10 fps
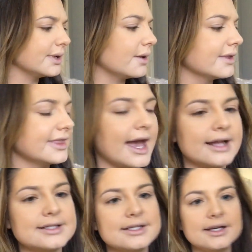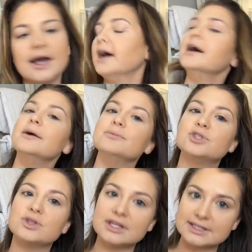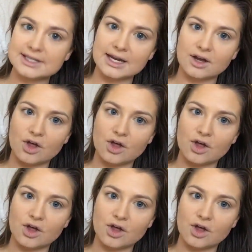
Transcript: We don't want that. So then setting